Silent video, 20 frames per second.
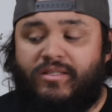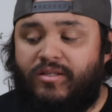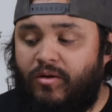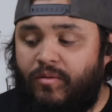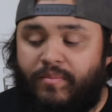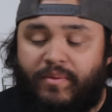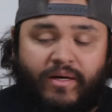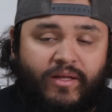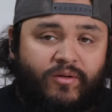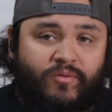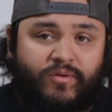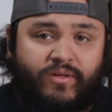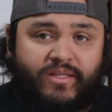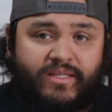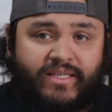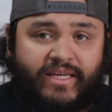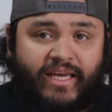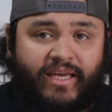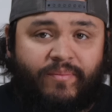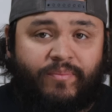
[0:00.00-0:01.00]
don't bother with
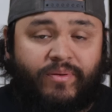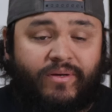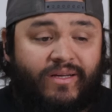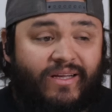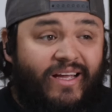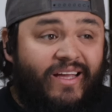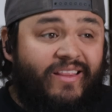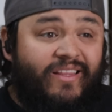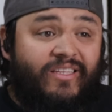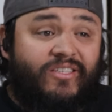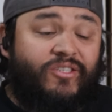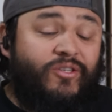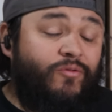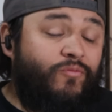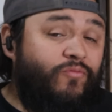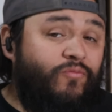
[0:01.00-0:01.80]
tape unless you're